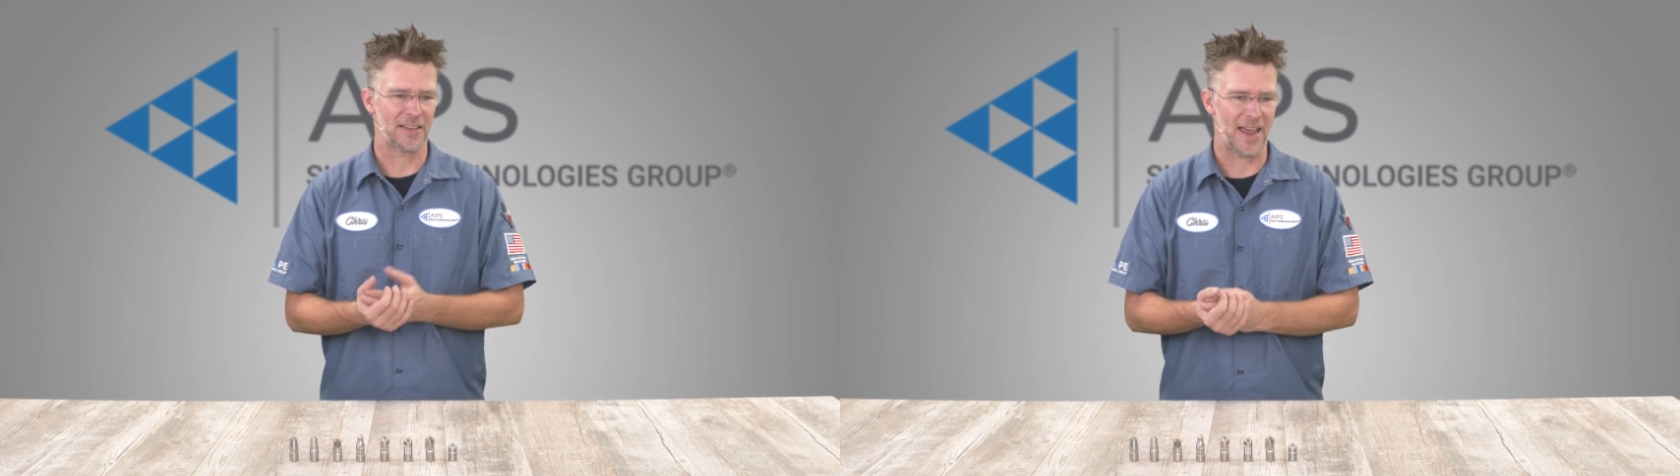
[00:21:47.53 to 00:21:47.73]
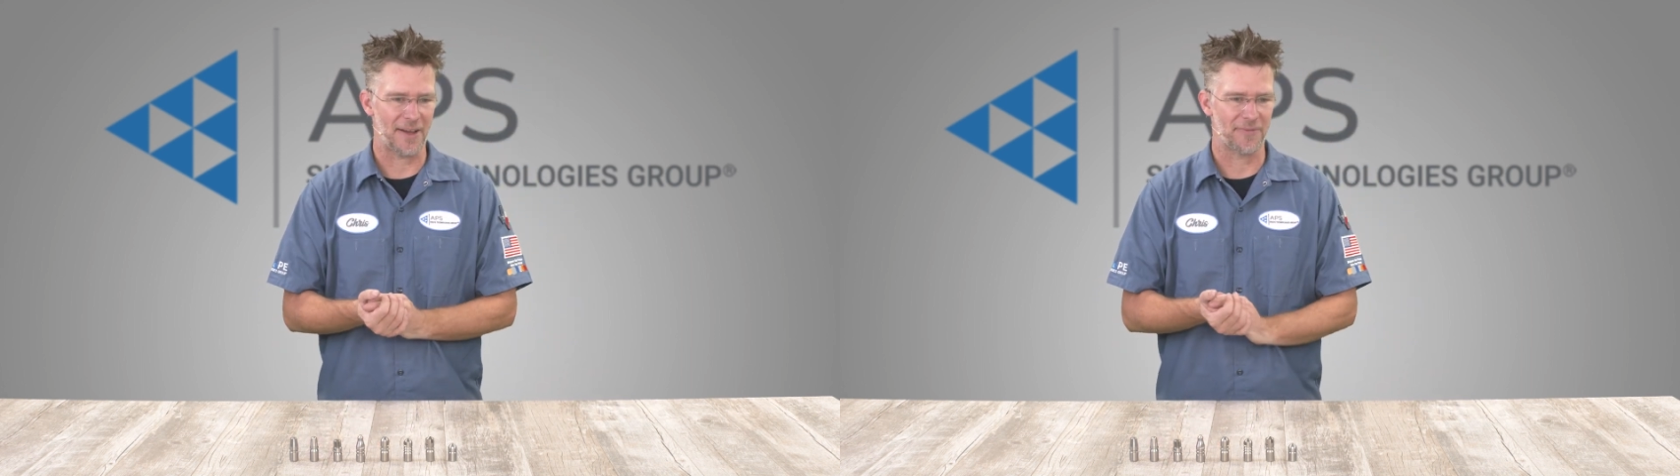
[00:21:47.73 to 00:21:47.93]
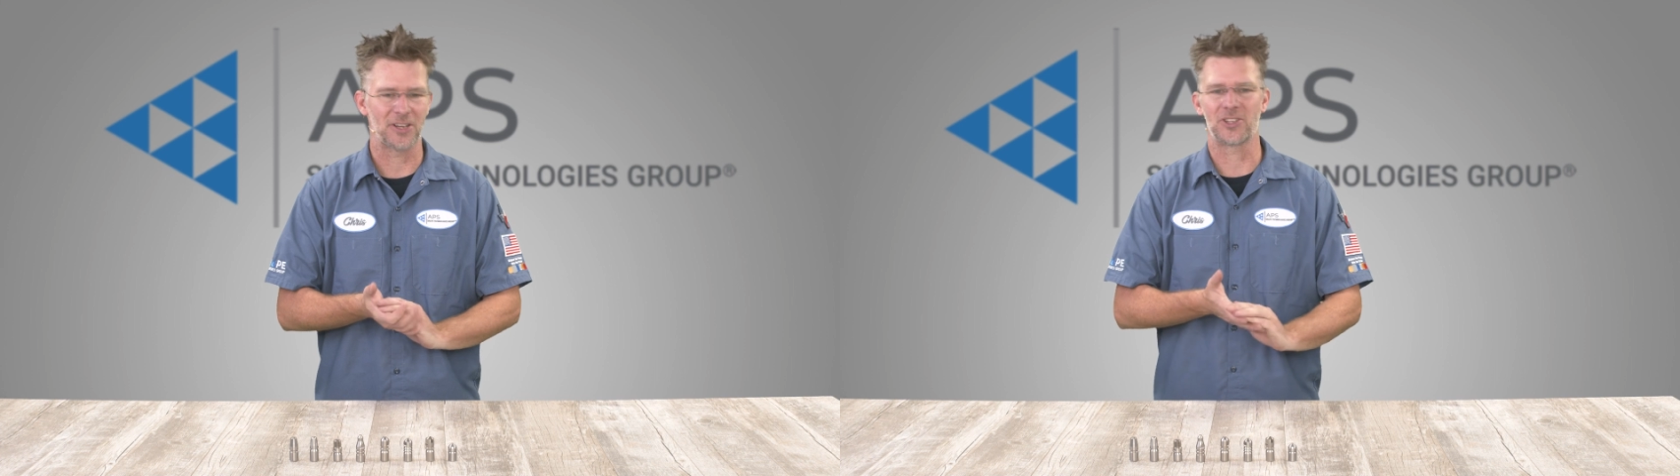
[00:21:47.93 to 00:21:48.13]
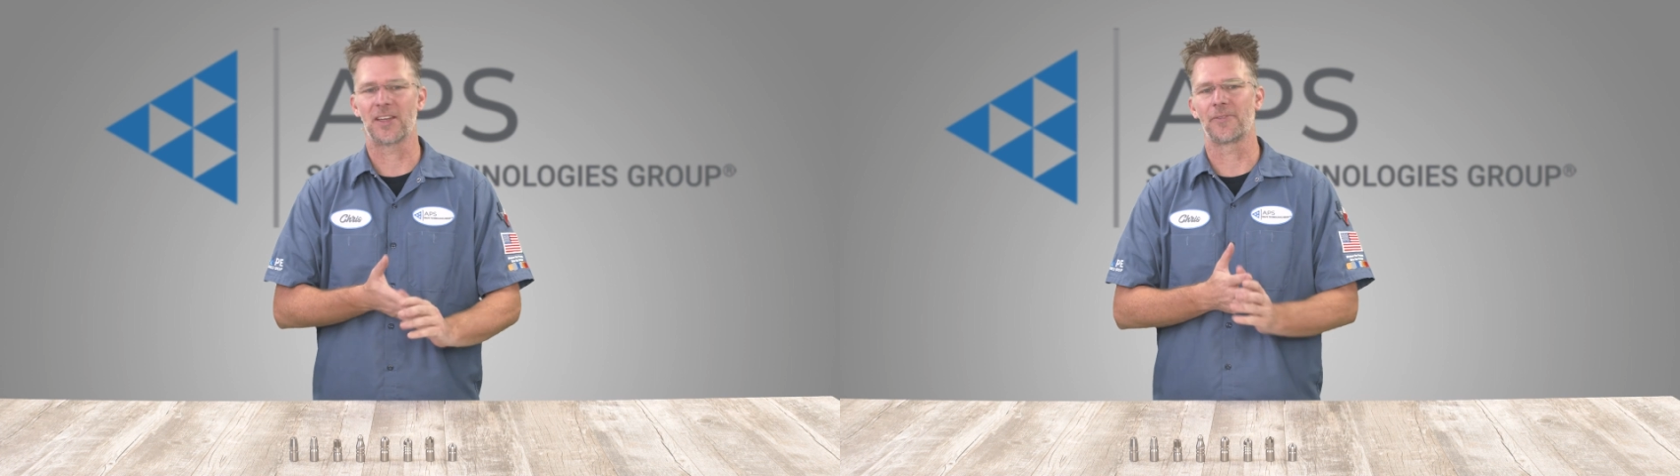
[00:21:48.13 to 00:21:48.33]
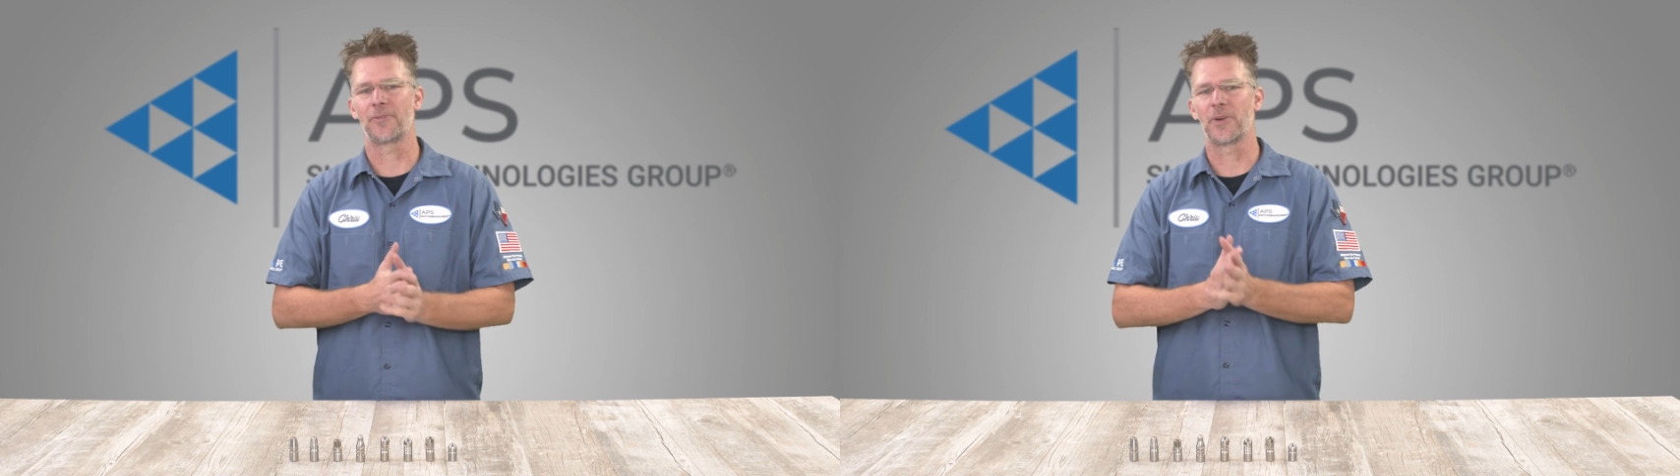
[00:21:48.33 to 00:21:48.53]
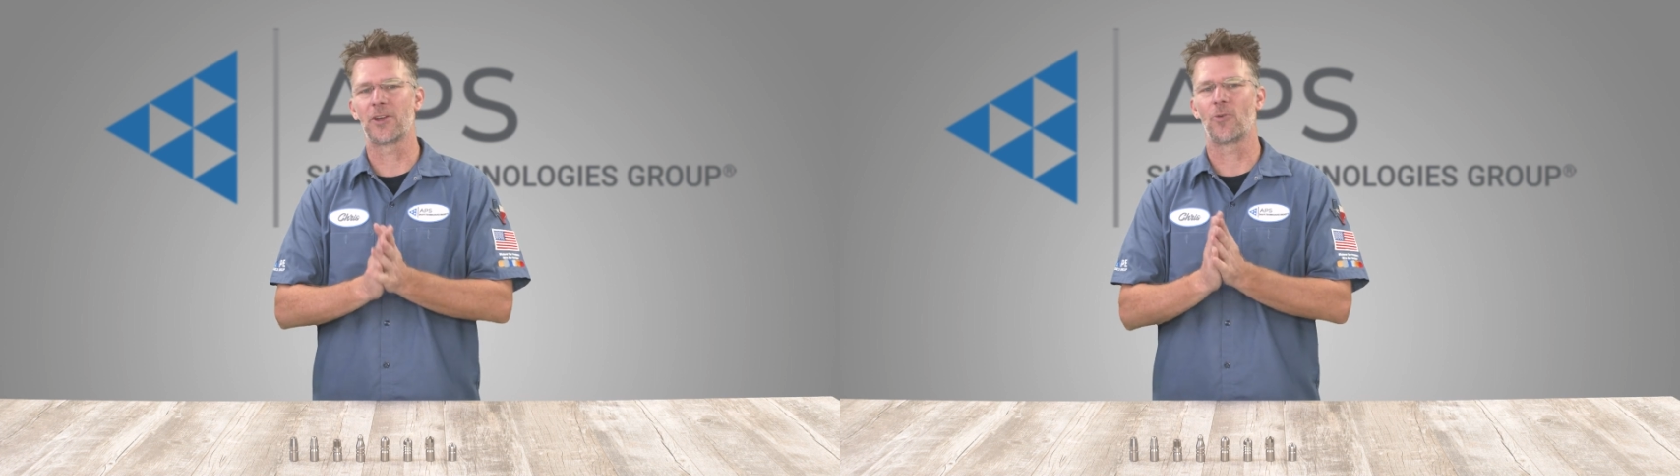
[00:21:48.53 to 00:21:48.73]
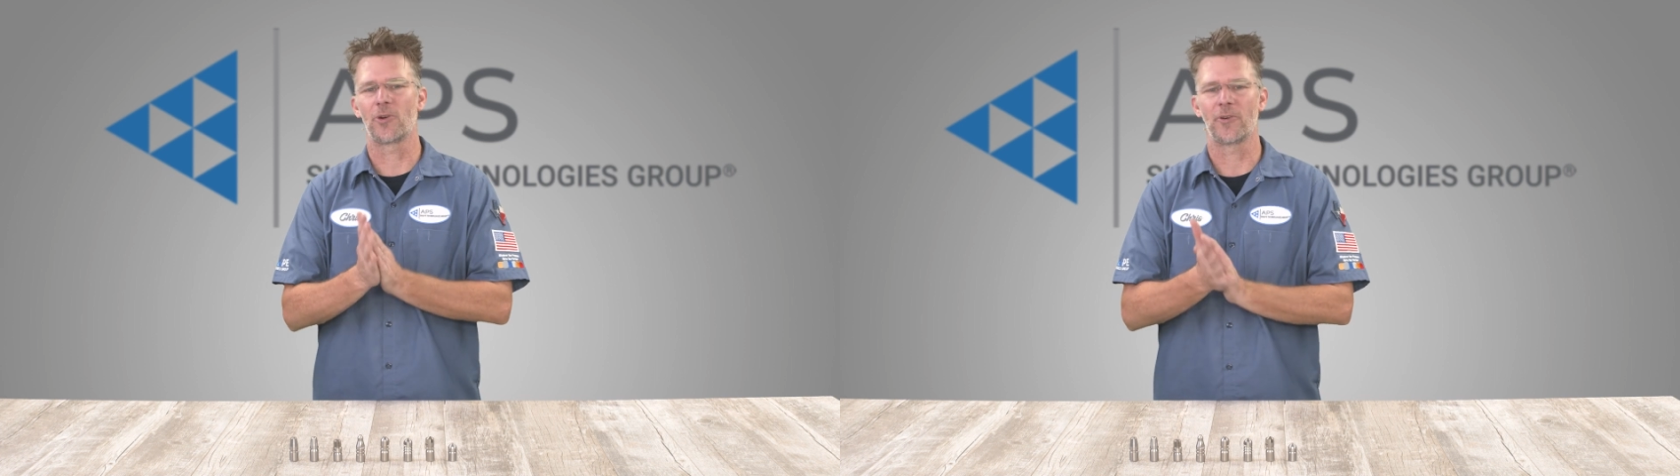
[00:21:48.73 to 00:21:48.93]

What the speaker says: 1/2 inch, and 3/4